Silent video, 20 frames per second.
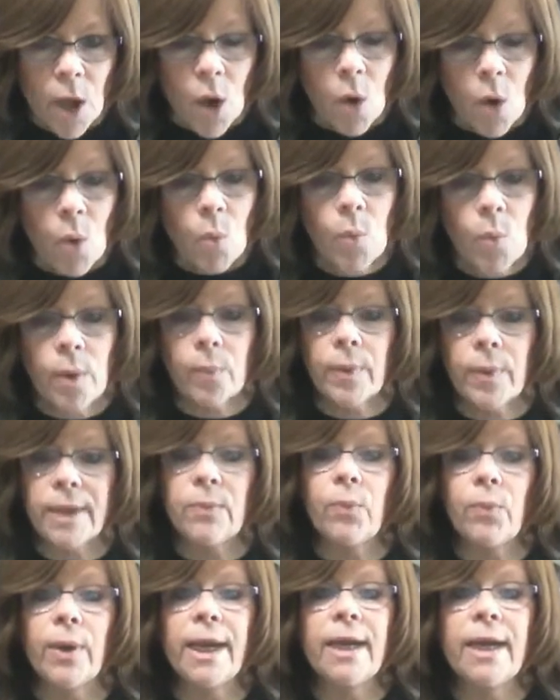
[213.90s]
When we
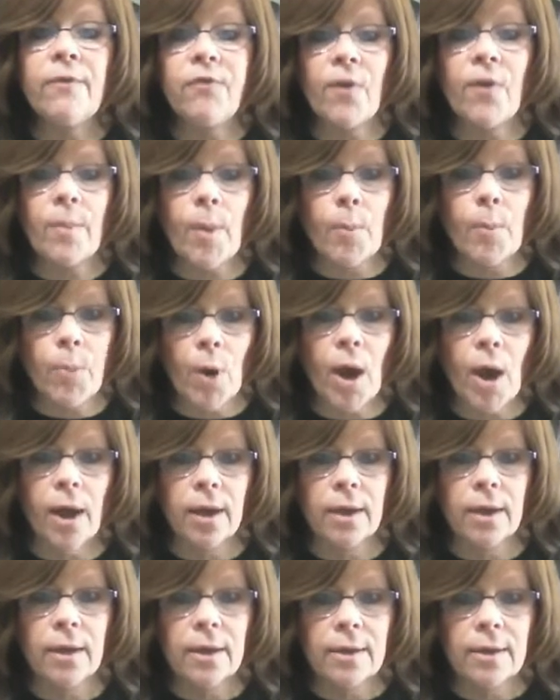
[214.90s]
read from a
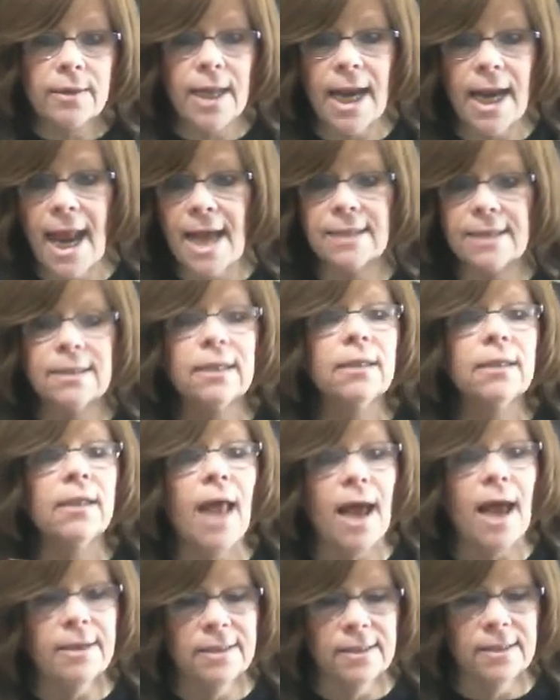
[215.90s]
book that has
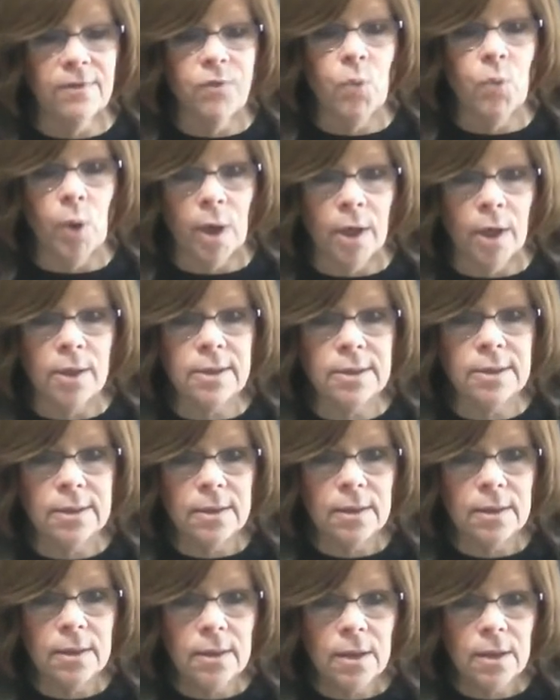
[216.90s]
lots of words,
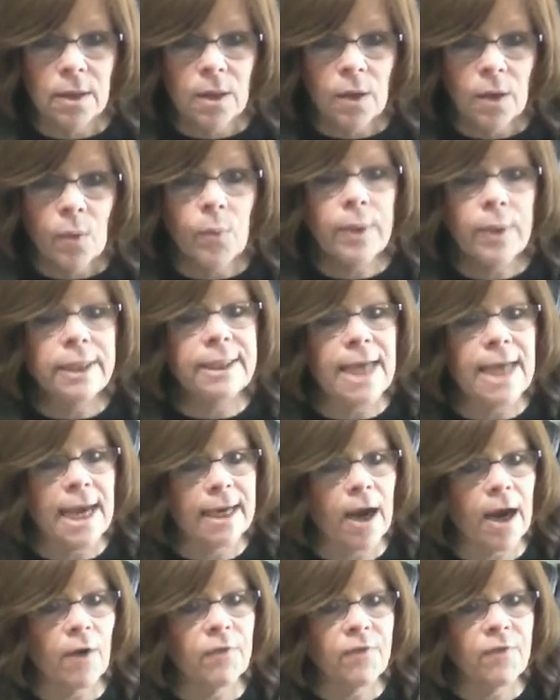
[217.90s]
we take
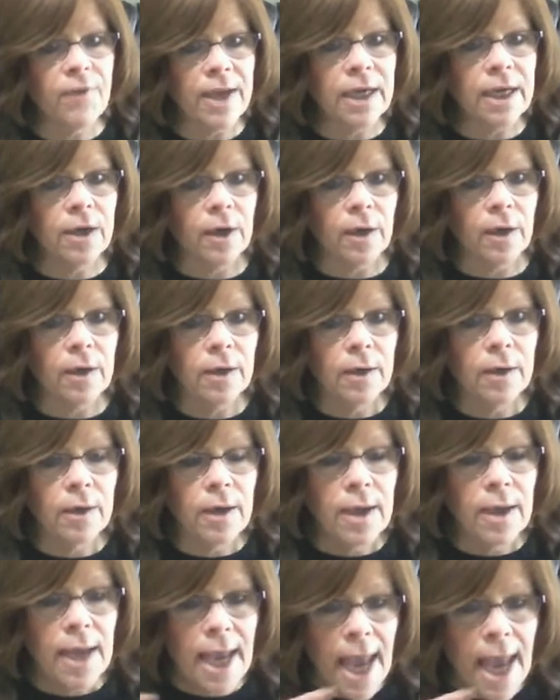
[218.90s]
our finger
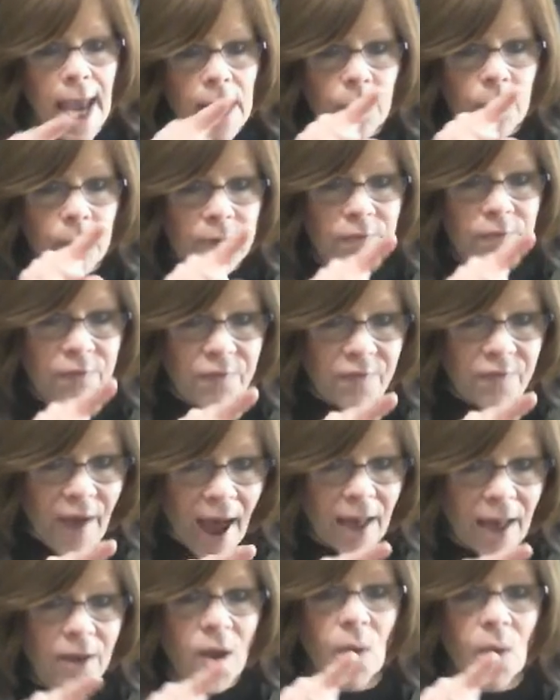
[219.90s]
and we
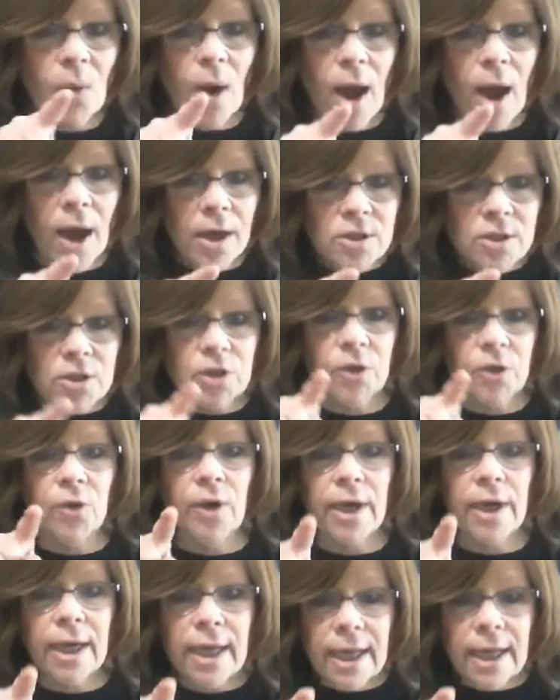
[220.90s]
follow under
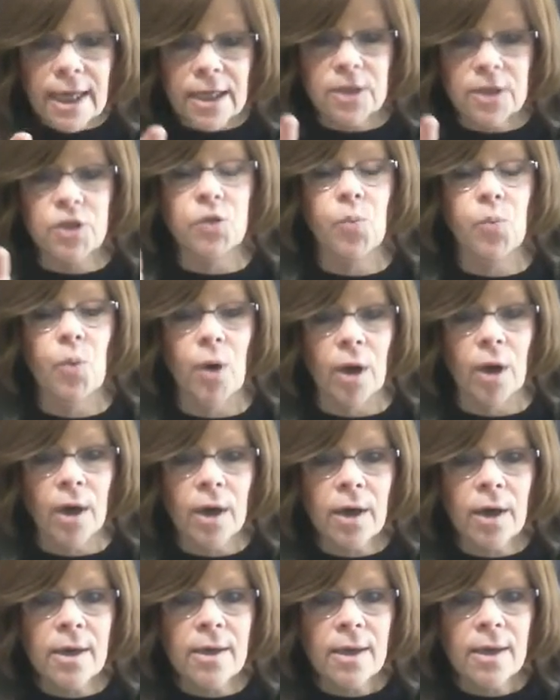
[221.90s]
each
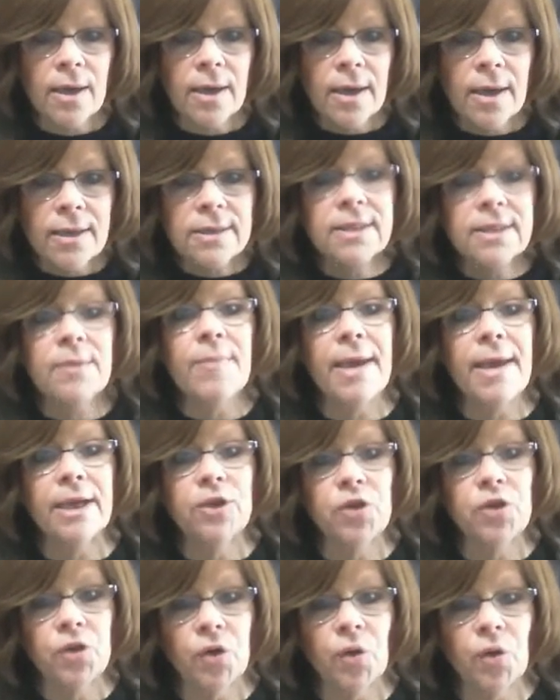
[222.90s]
word to make
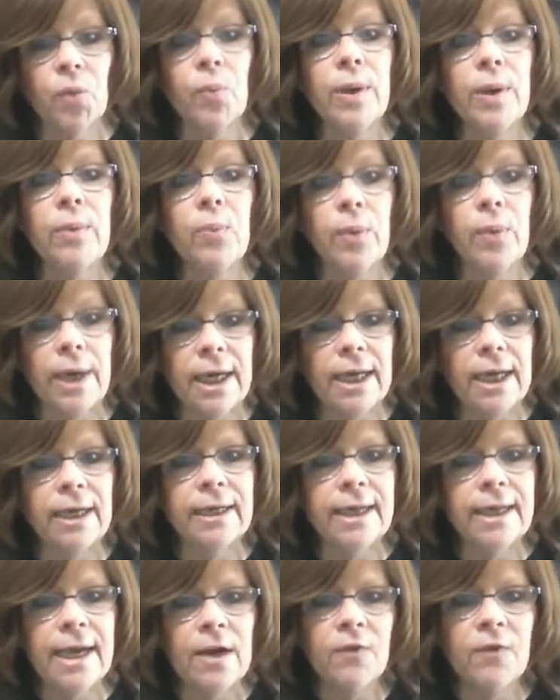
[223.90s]
sure we read it
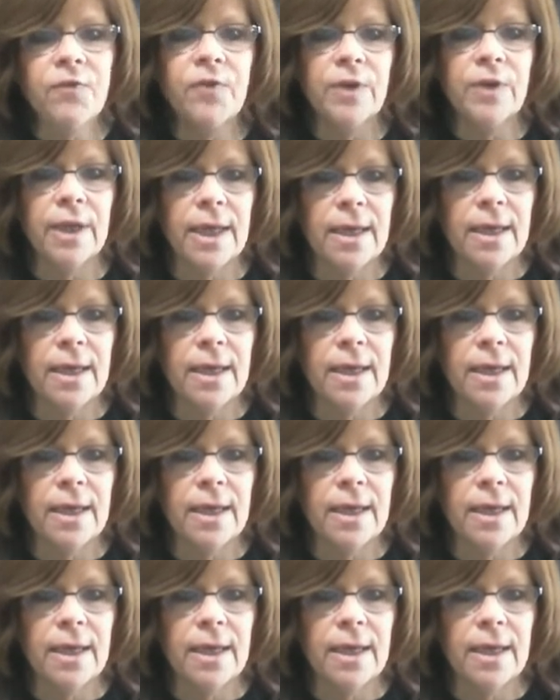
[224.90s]
carefully.